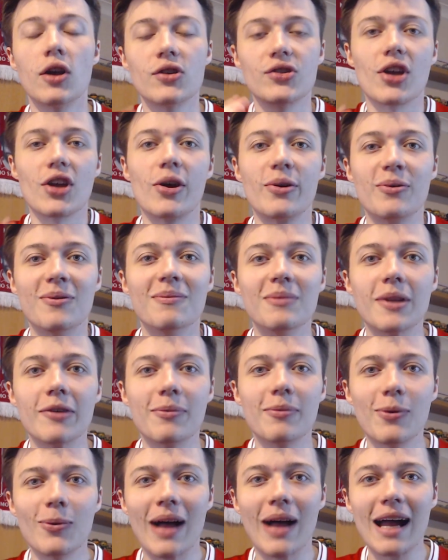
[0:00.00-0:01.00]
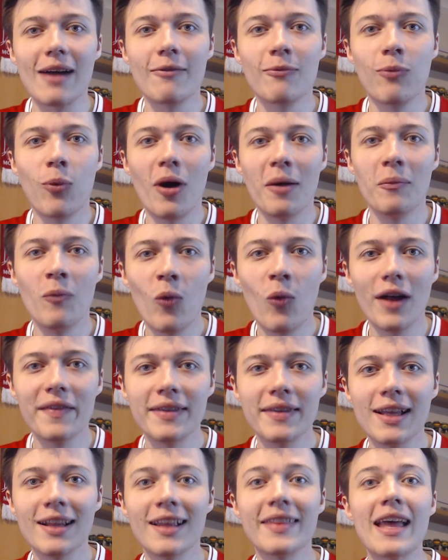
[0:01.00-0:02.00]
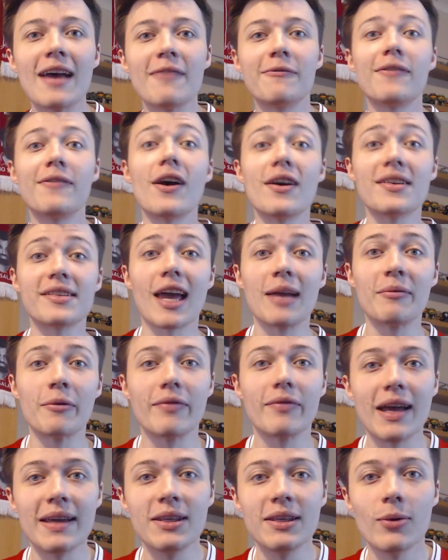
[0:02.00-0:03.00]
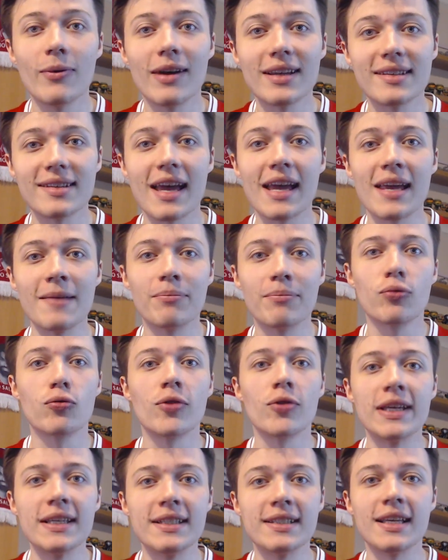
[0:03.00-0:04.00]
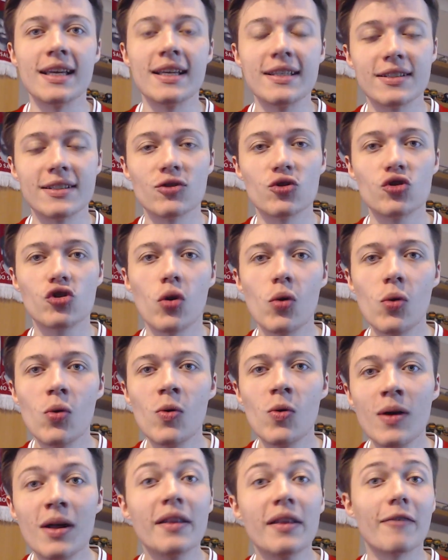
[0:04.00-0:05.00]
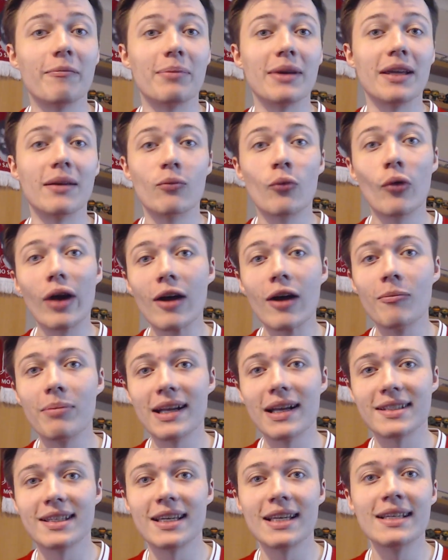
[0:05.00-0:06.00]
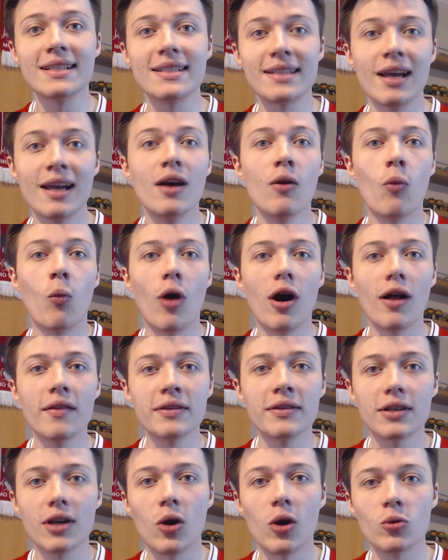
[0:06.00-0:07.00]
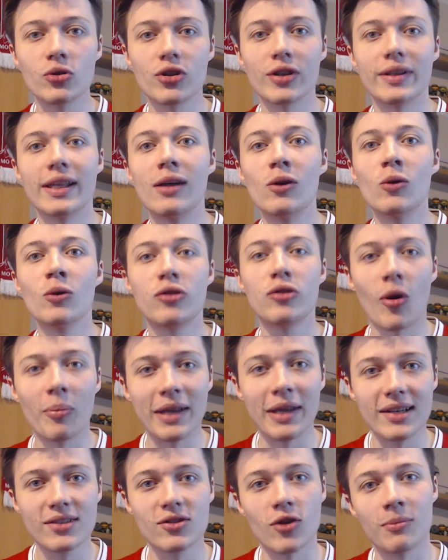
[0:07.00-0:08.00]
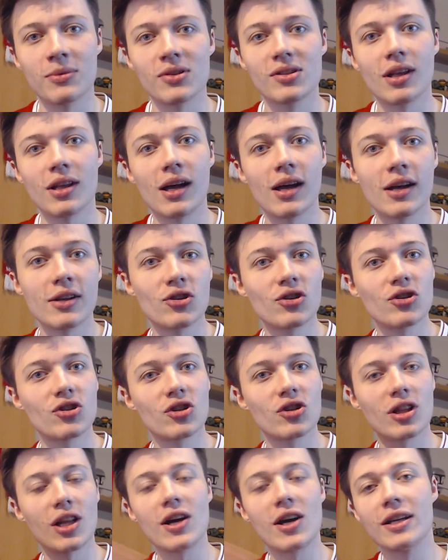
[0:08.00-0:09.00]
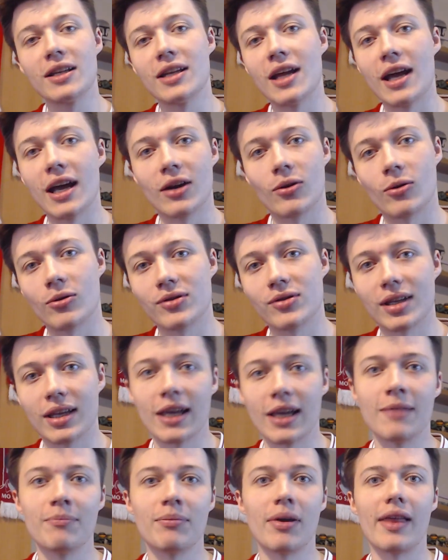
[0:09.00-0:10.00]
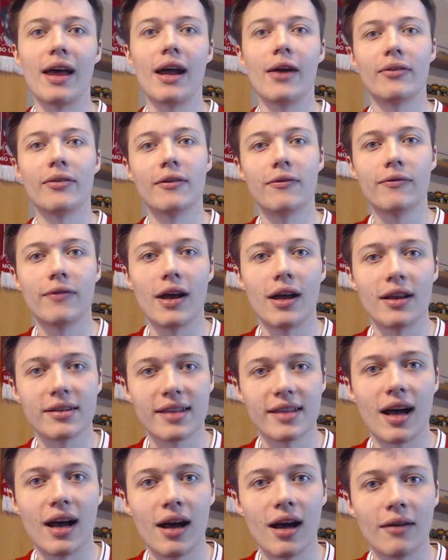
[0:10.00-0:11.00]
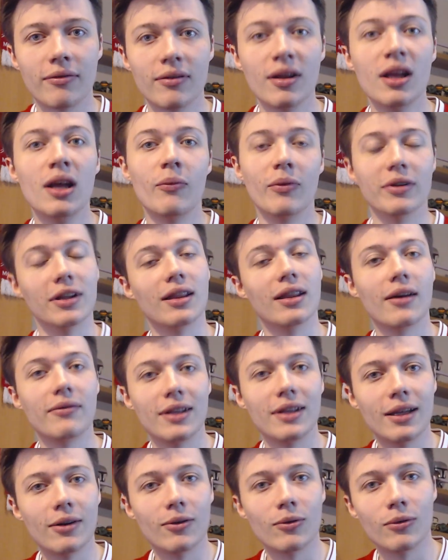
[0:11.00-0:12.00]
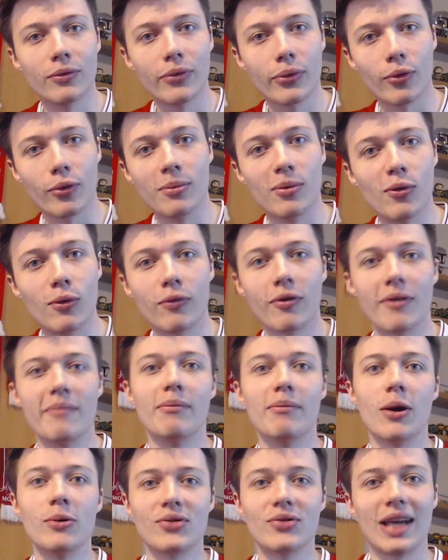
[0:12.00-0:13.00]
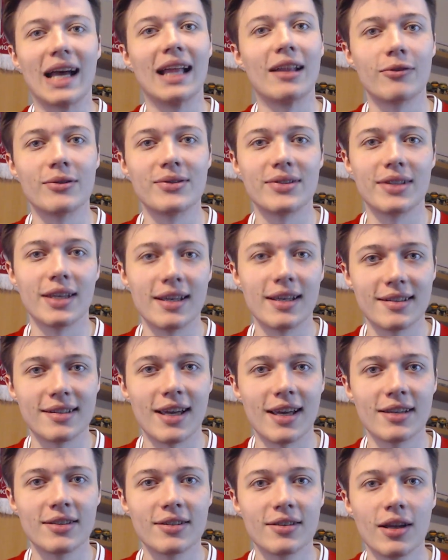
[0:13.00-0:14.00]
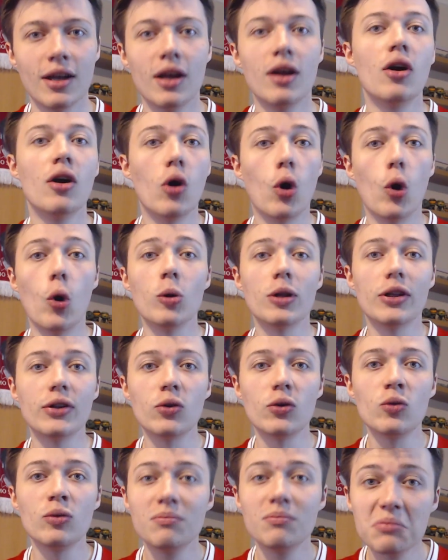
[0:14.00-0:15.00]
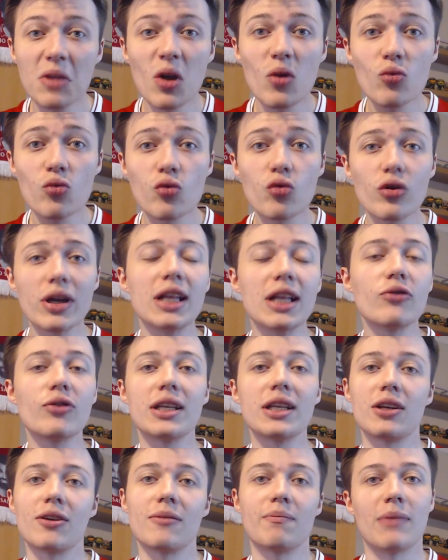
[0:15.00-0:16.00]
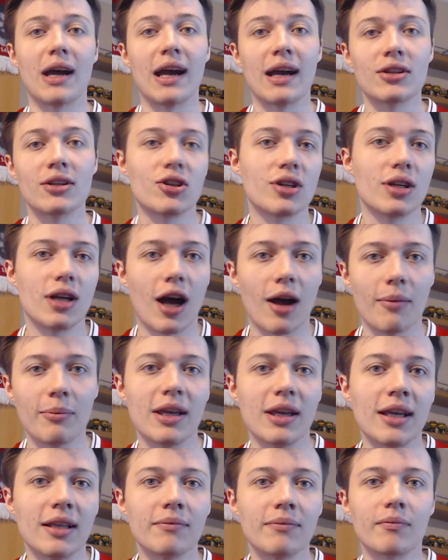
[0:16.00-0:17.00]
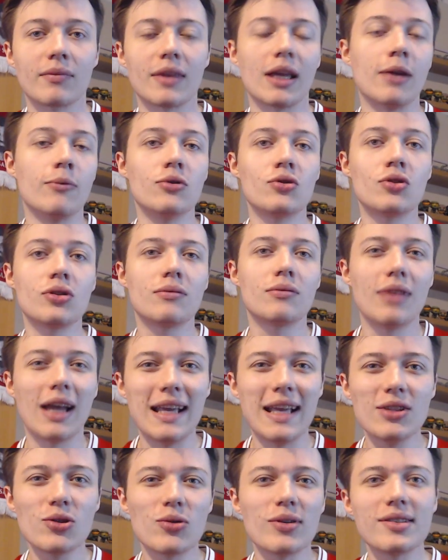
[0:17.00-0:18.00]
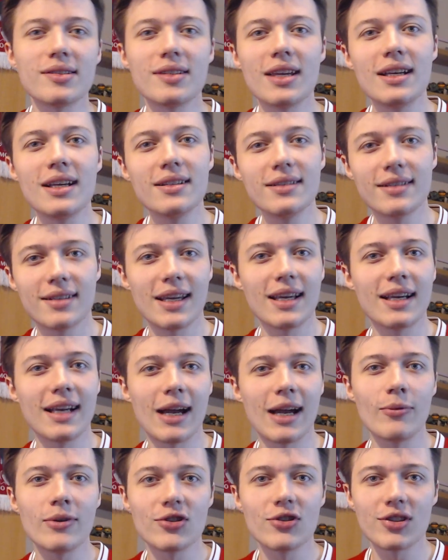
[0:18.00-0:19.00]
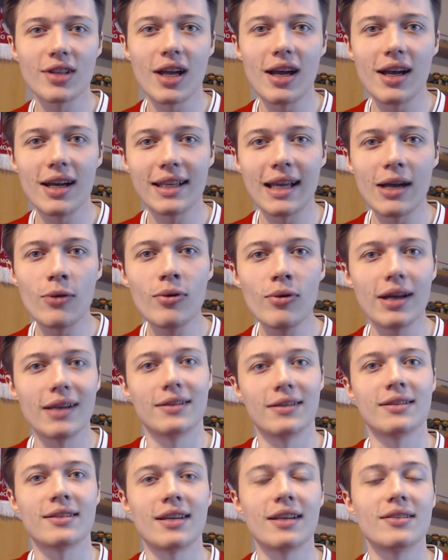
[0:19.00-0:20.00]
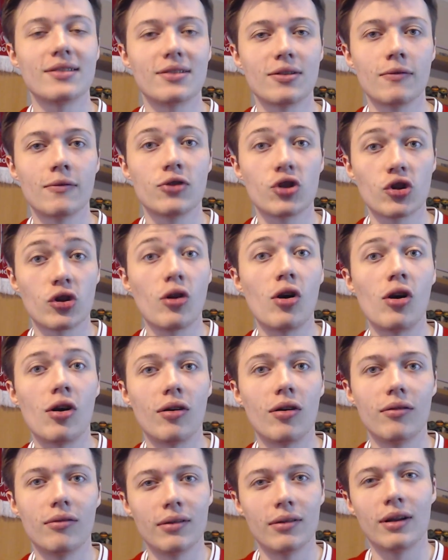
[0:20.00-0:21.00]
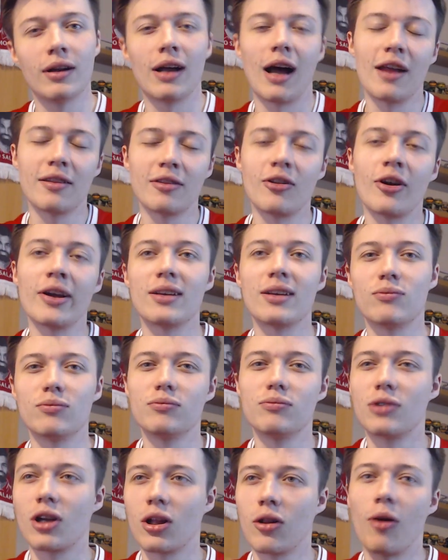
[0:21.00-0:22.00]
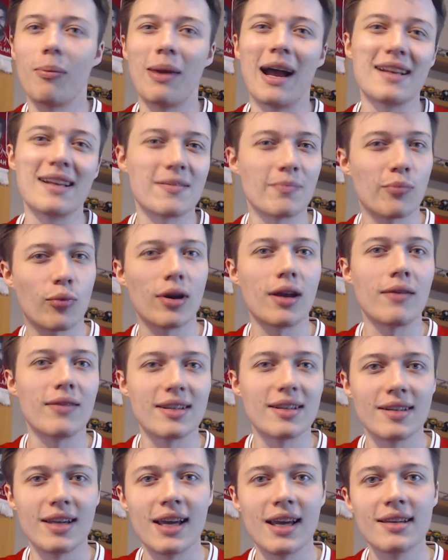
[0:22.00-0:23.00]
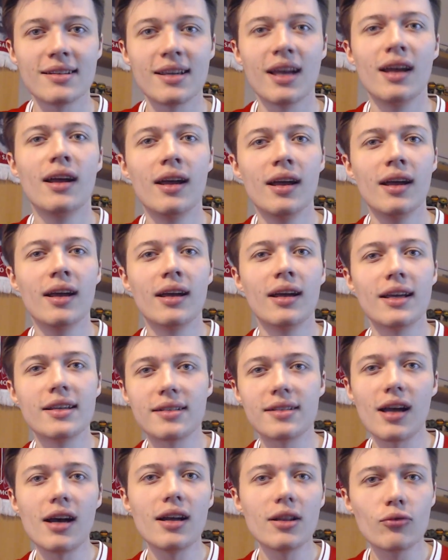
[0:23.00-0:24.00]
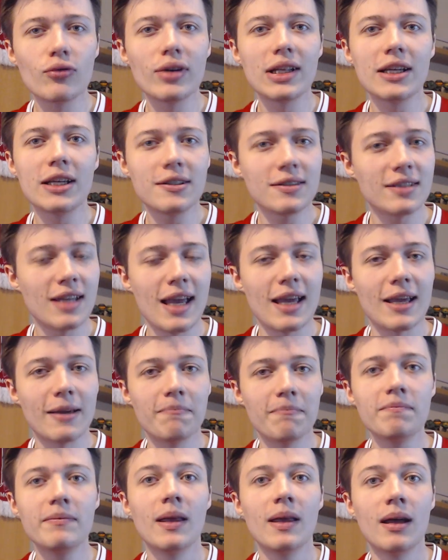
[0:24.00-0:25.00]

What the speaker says: So, Liverpool have won 1-0 in their first game of their USA pre-season tour. They've beaten Real Betis 1-0. Dominic Szoboszlai sliding it across the keeper there in the first half with a lovely little through ball from Mo Salah as the assist. All in all, really, really good match. I mean, it was interesting seeing how it started out in the sense of Slot, unlike Klopp has in previous years. He started a really good team,